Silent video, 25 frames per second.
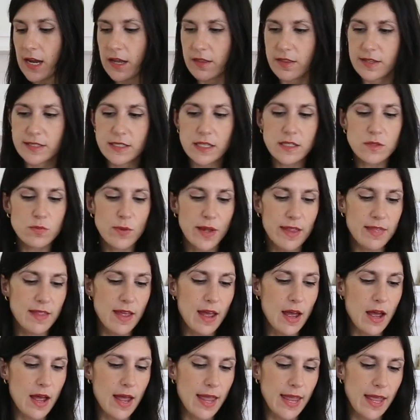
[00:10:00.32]
this is one
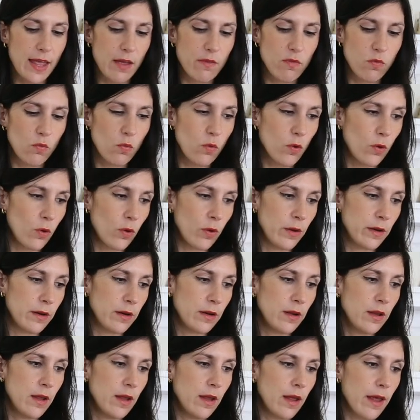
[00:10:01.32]
that I have
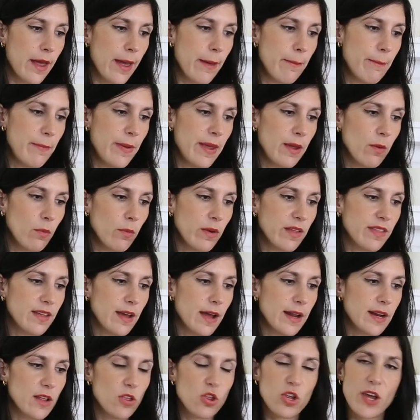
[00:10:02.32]
worn a bit with
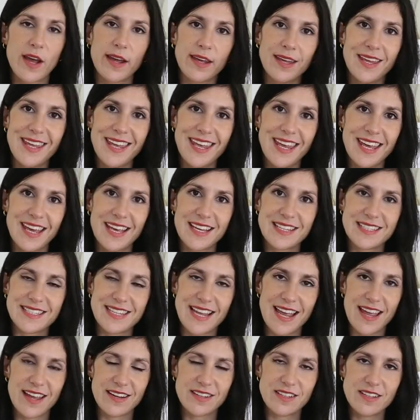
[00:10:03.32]
kind of chunkier
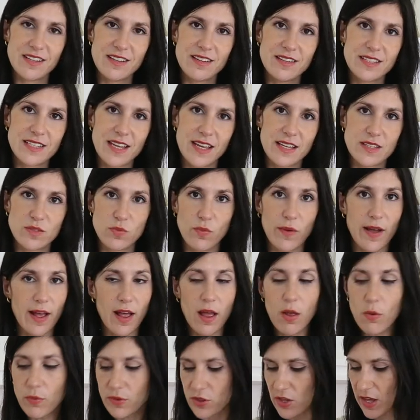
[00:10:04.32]
sandals as
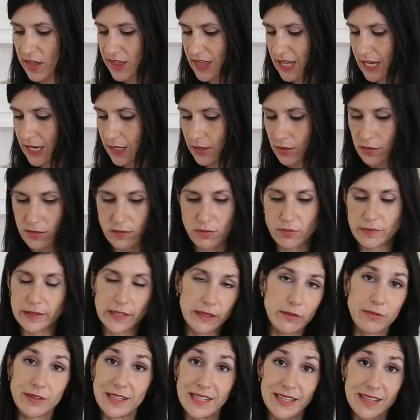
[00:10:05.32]
well, which I think looks
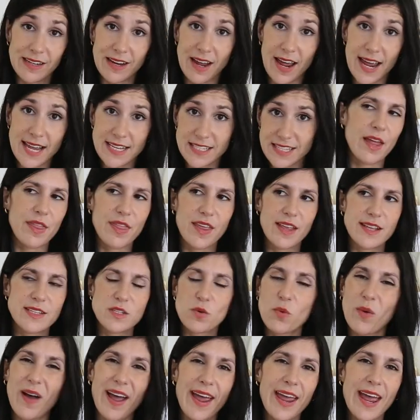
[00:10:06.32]
really, really nice. I think
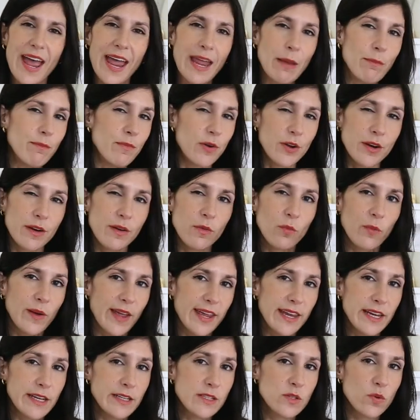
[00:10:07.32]
it's quite a modern
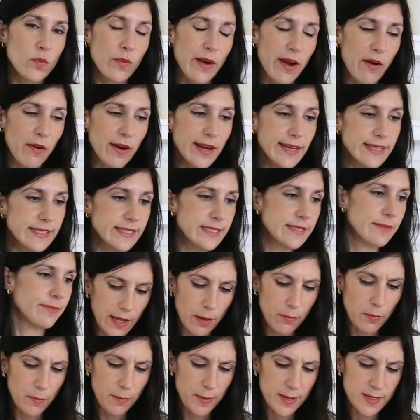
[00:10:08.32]
way to wear it. A
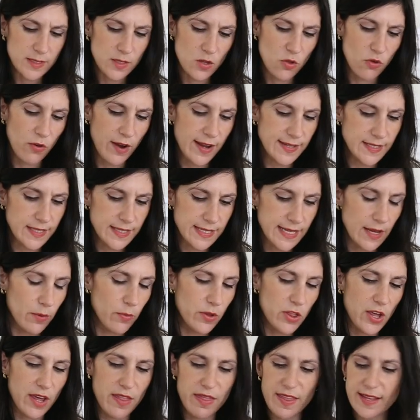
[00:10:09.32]
couple of pairs of trousers here,
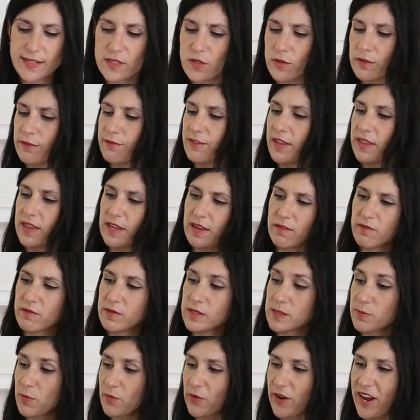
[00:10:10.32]
which I think sort of fit the
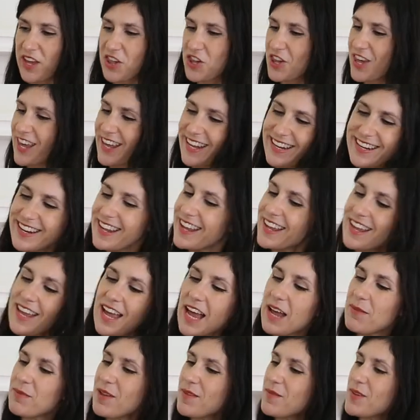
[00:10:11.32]
inspiration
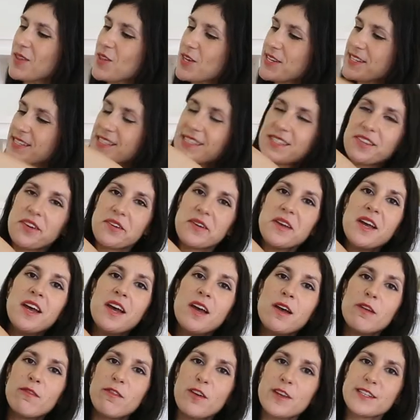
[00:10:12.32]
images. So
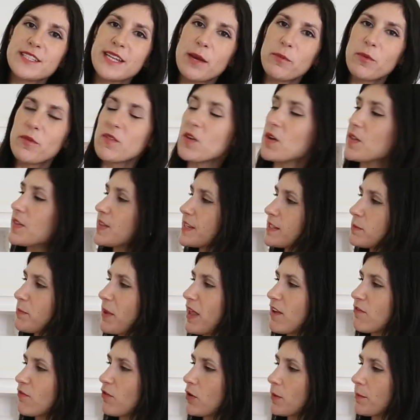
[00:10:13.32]
first up, we've got this
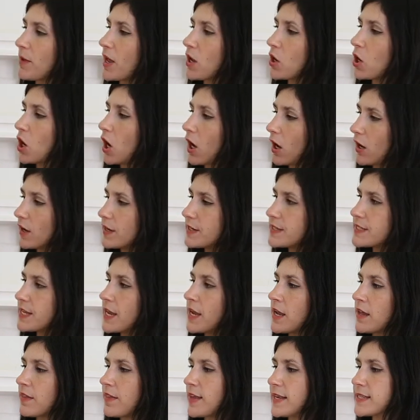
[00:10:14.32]
pair from COS.
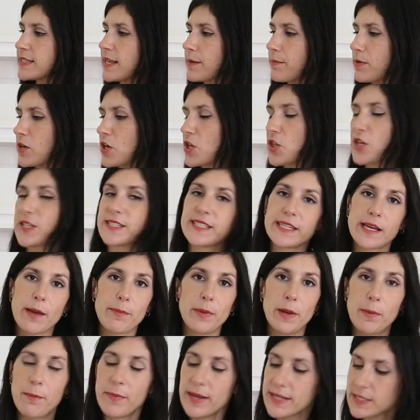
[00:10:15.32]
These I purchased a
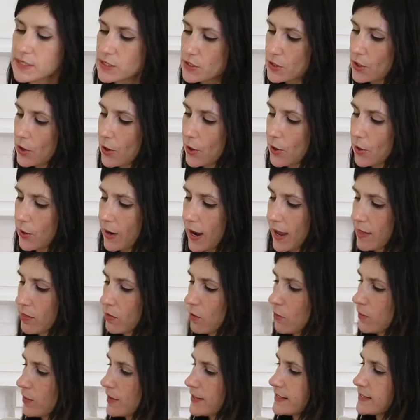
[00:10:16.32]
couple of months ago and
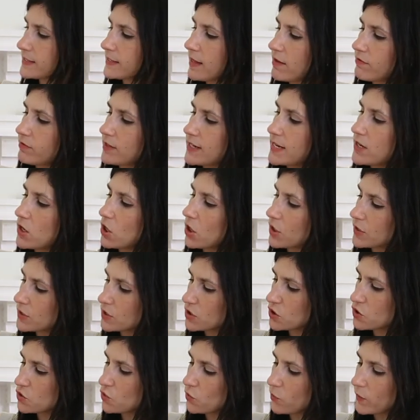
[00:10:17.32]
they're in this lovely
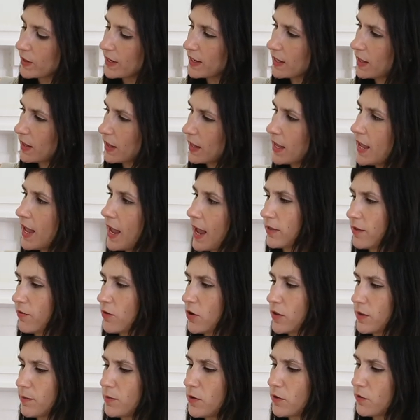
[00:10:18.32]
cotton twill. They've
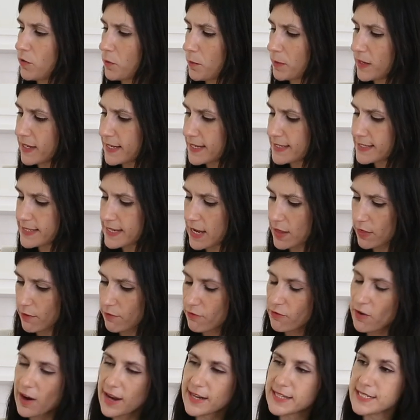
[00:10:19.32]
got the beautiful pleats down the
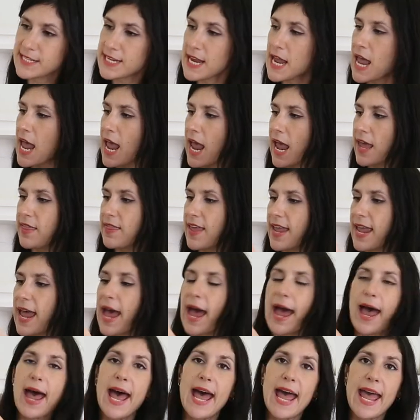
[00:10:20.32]
front and they
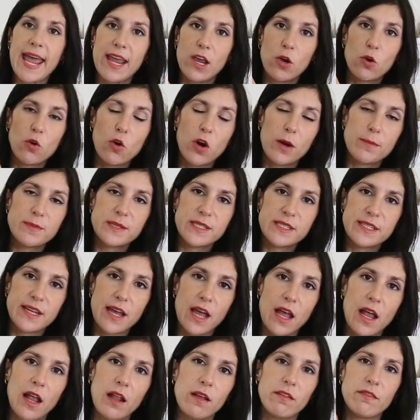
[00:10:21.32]
are a crop
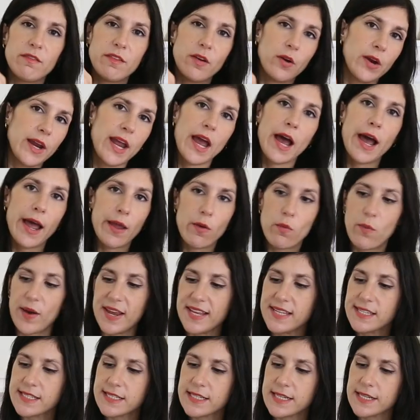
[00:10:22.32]
style, very
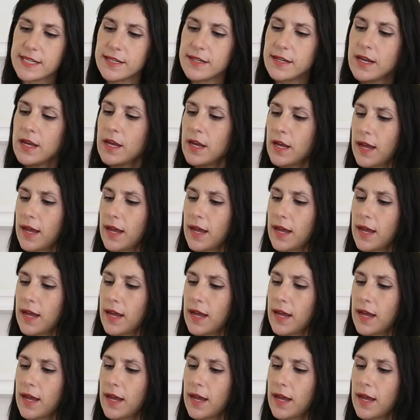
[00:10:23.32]
high-waisted.